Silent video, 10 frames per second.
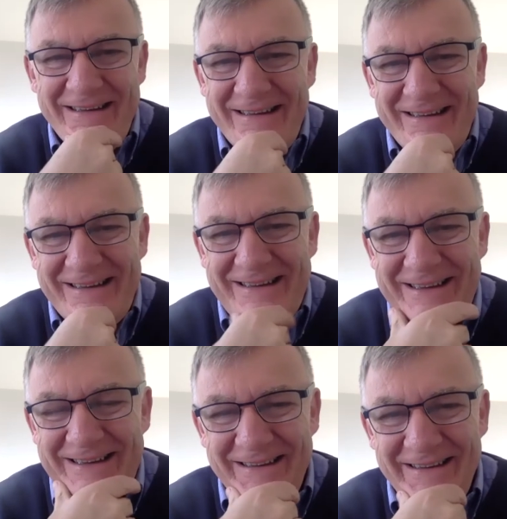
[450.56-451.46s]
Yeah,
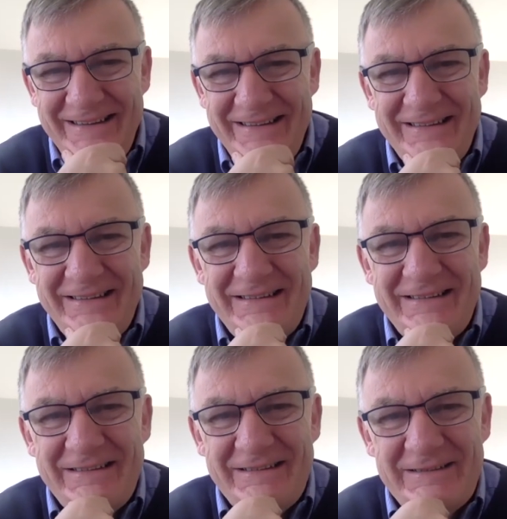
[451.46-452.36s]
all through
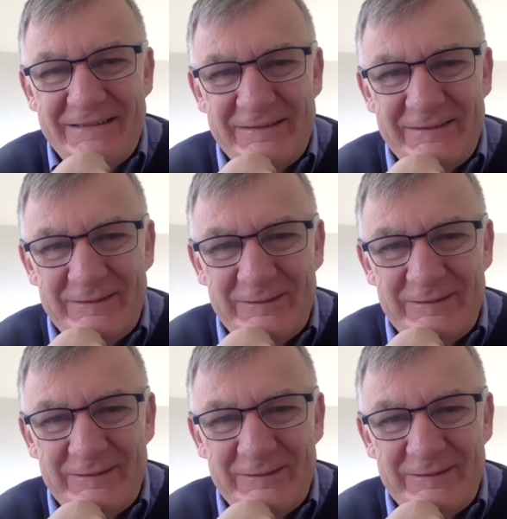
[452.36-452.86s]
the Muslim